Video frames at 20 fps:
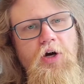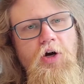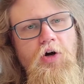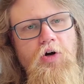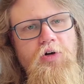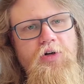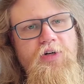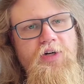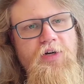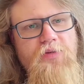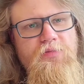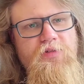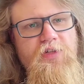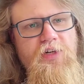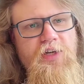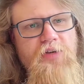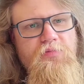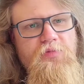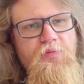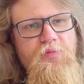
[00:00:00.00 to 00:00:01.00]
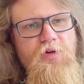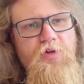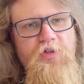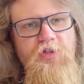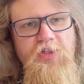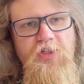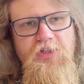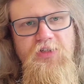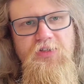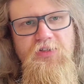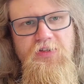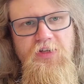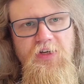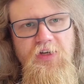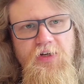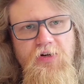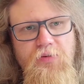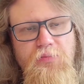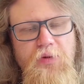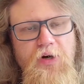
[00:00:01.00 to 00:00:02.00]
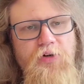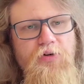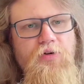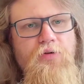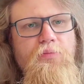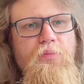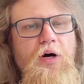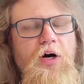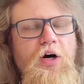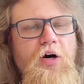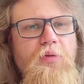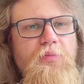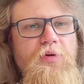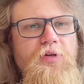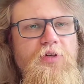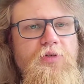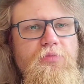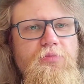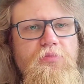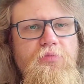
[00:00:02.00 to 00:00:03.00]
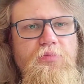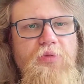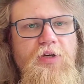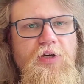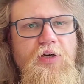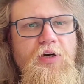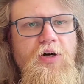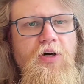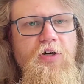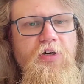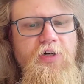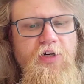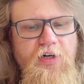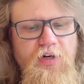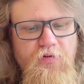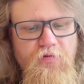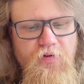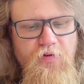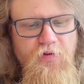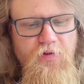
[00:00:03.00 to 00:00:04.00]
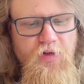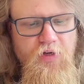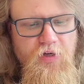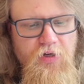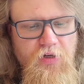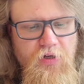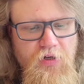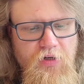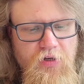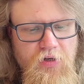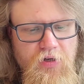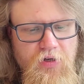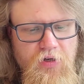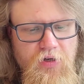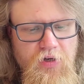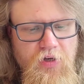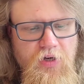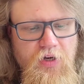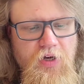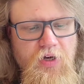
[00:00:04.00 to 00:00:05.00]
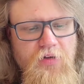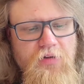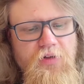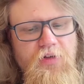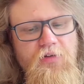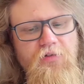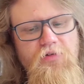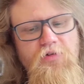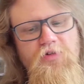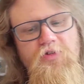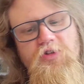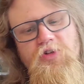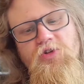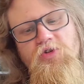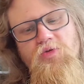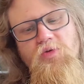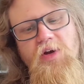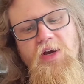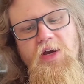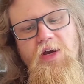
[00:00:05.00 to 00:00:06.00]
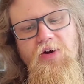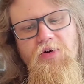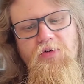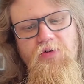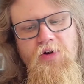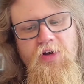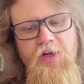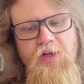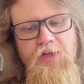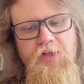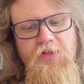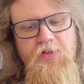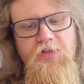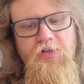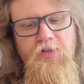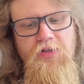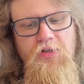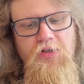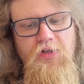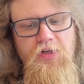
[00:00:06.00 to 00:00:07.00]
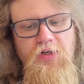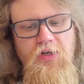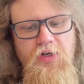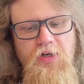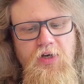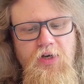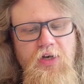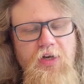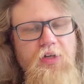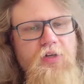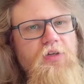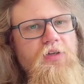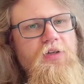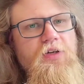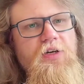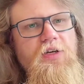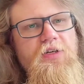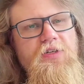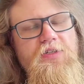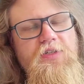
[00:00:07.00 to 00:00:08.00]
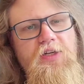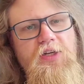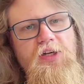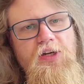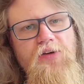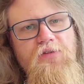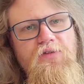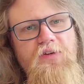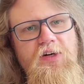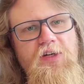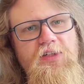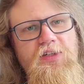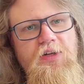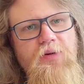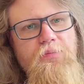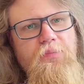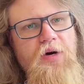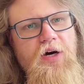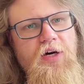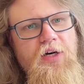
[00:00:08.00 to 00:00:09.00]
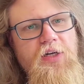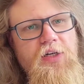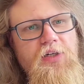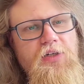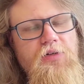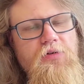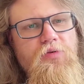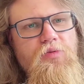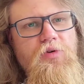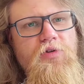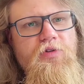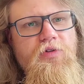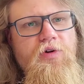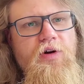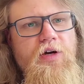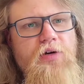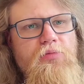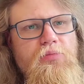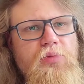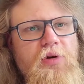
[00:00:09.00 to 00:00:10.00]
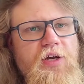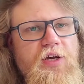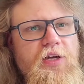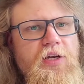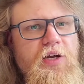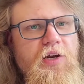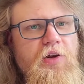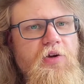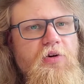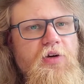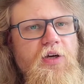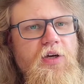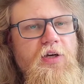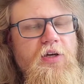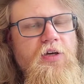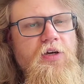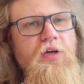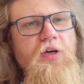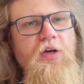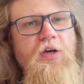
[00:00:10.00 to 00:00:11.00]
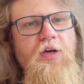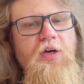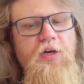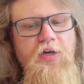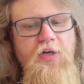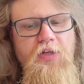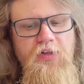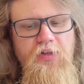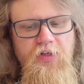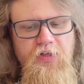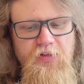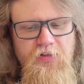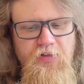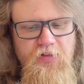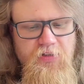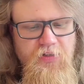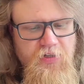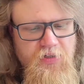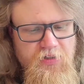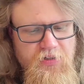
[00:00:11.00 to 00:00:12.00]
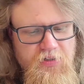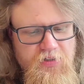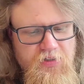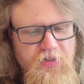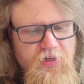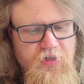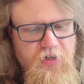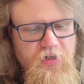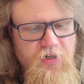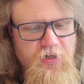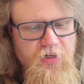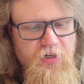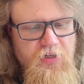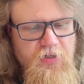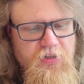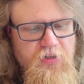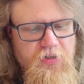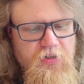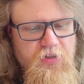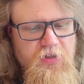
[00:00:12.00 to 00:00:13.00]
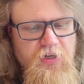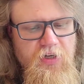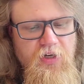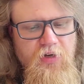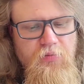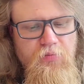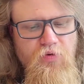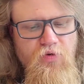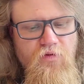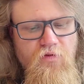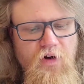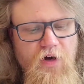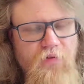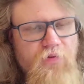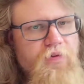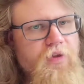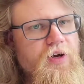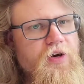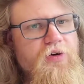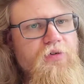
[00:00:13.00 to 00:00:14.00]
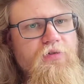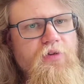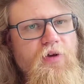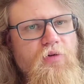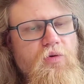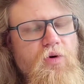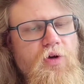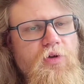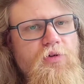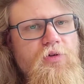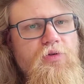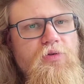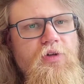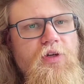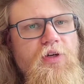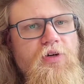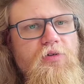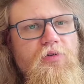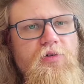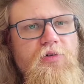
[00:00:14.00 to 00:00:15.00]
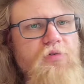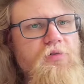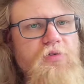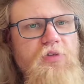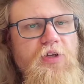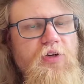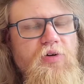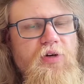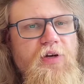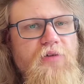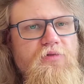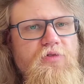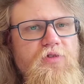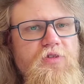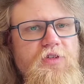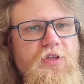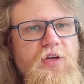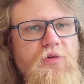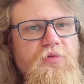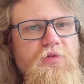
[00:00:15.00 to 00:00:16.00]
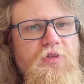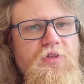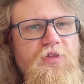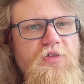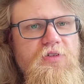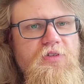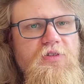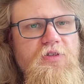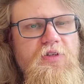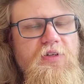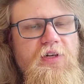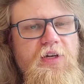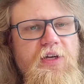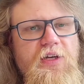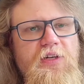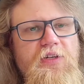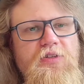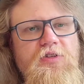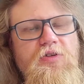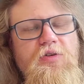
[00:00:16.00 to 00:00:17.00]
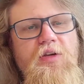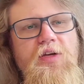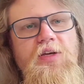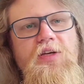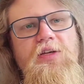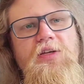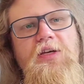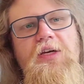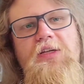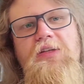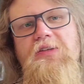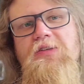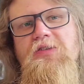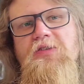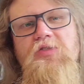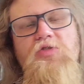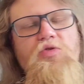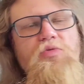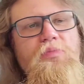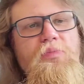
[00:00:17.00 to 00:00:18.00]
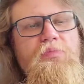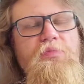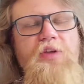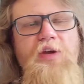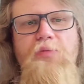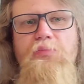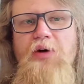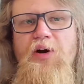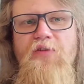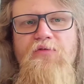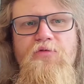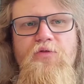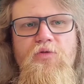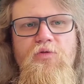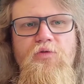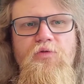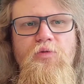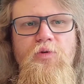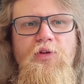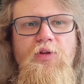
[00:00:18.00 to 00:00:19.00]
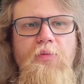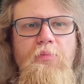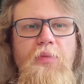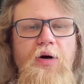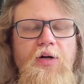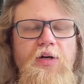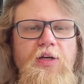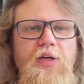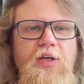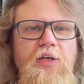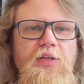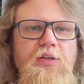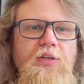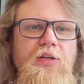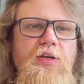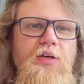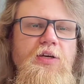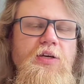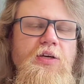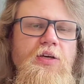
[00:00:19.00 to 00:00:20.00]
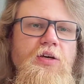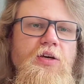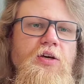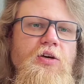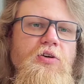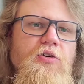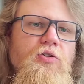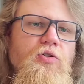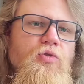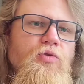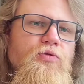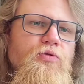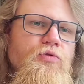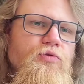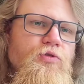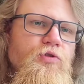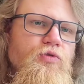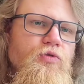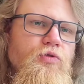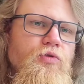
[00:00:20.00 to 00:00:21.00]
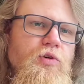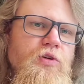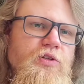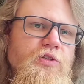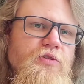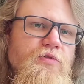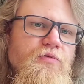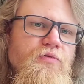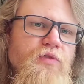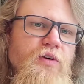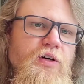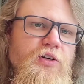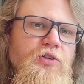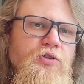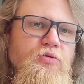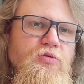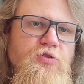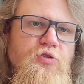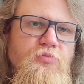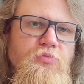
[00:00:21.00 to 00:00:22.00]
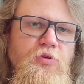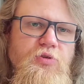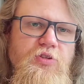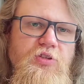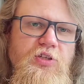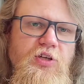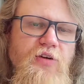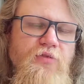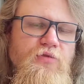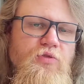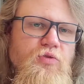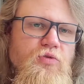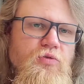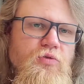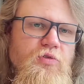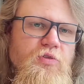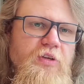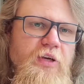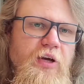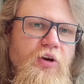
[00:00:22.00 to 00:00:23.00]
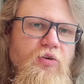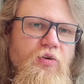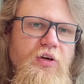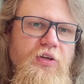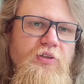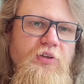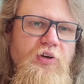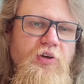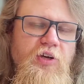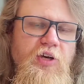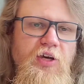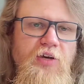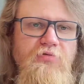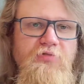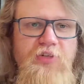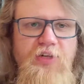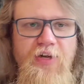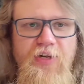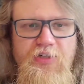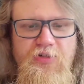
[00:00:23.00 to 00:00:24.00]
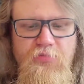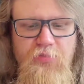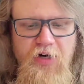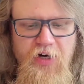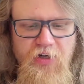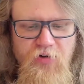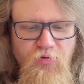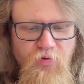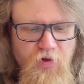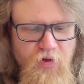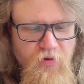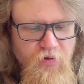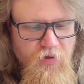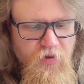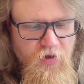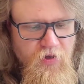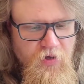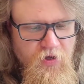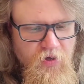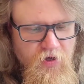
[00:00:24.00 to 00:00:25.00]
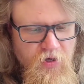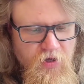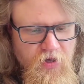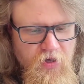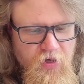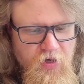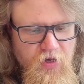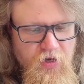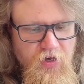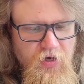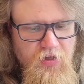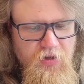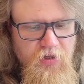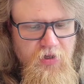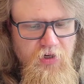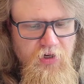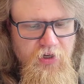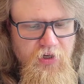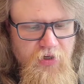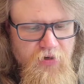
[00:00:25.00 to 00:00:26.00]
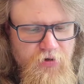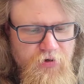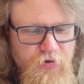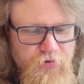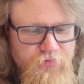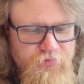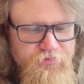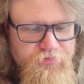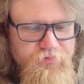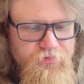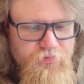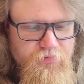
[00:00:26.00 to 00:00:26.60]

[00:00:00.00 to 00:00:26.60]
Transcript: hard time sleeping because she's thinking about her mom and being gone and everything. And then there is a new air raid, and the next day they find a mine when they're out playing and looking. And then they decide like they can move out there if they want to. They don't have to stay with this lady. So they buy food with the money, and they go through the ruins and find usable stuff to decorate their cave/mine with. And then later